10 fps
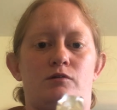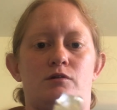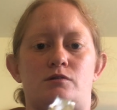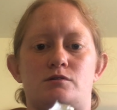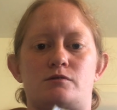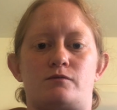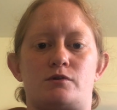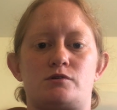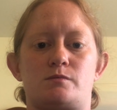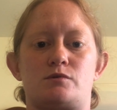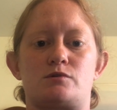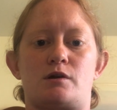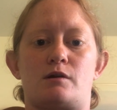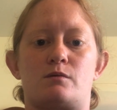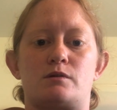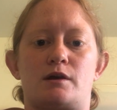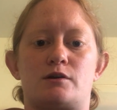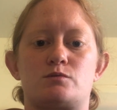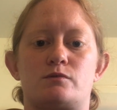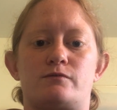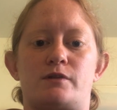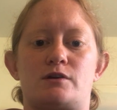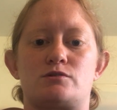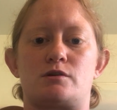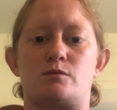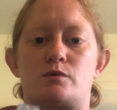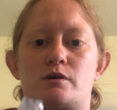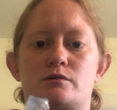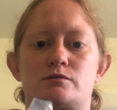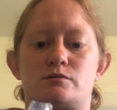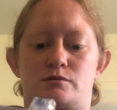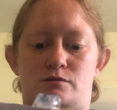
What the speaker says: And this is very similar to how an actual flashlight works.